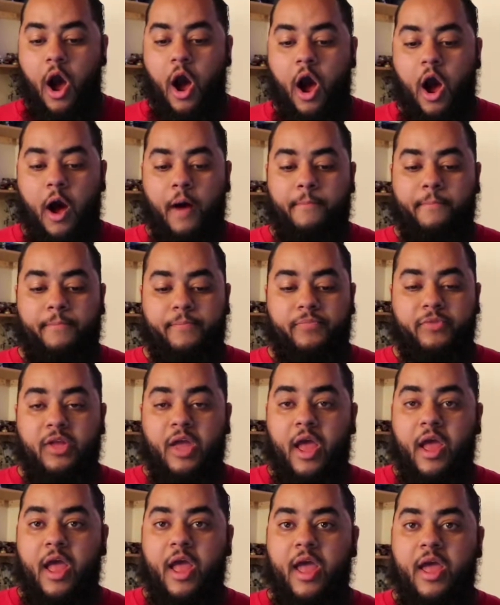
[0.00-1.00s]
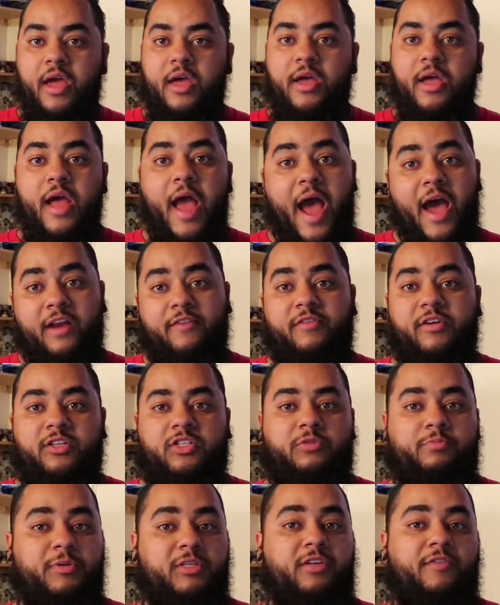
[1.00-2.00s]
out of a
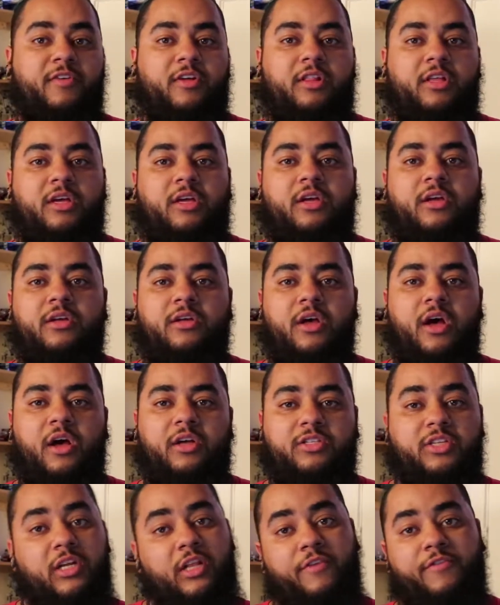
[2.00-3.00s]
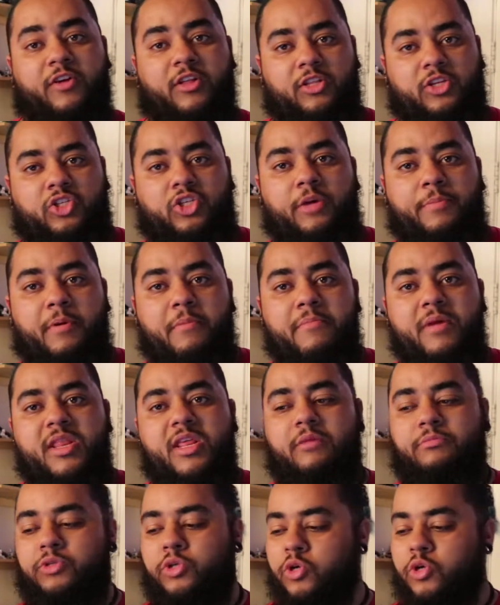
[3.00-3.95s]
specifically significantly cheaper medium.